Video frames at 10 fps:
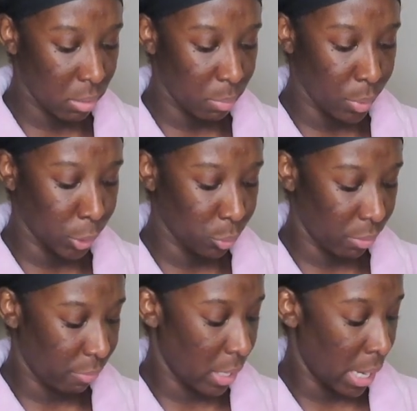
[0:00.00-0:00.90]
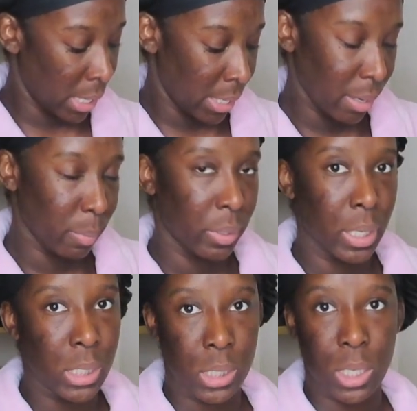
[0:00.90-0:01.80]
brush will fit in here, but
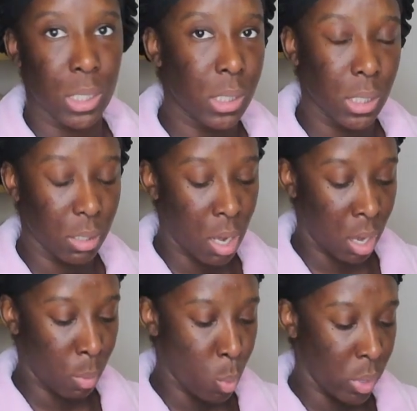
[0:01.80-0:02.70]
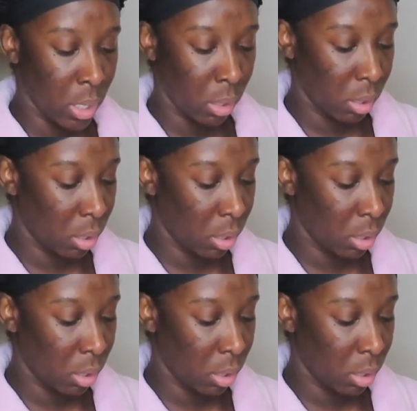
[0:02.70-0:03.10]
it's gonna still come with